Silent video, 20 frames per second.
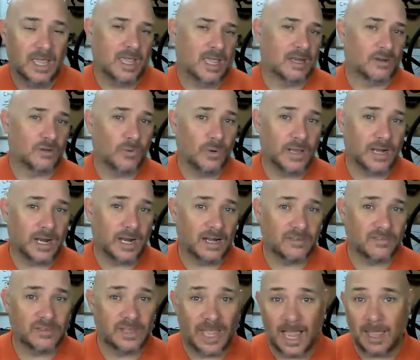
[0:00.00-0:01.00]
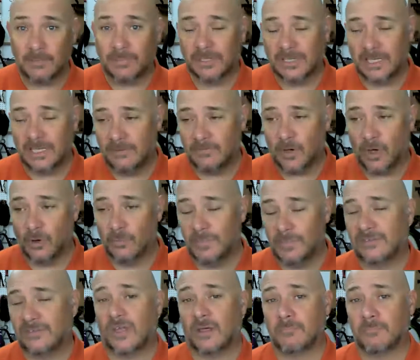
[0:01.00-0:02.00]
And quite honestly, I believe
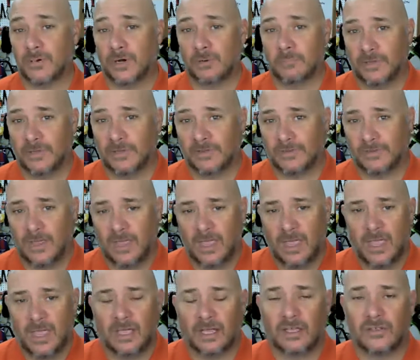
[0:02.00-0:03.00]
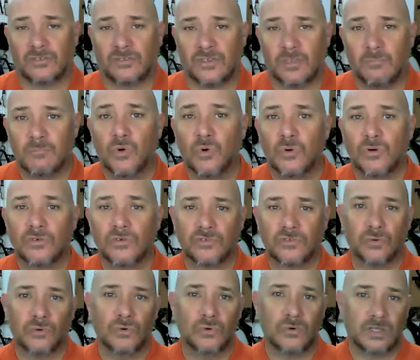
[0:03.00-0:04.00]
omits on purpose, because the more
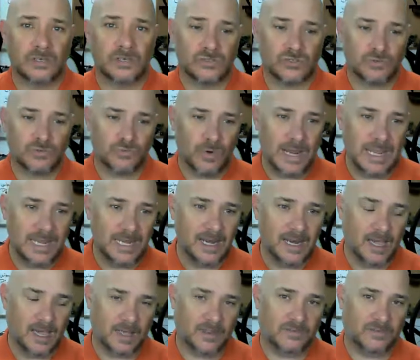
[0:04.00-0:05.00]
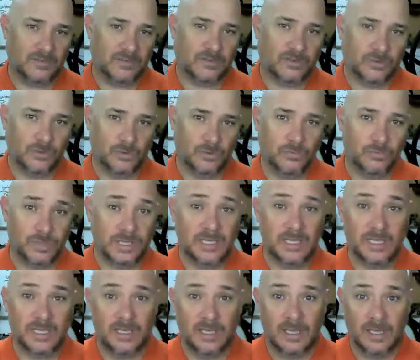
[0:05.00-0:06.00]
school can train us to
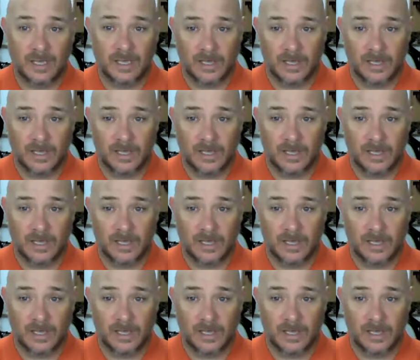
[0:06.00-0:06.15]
be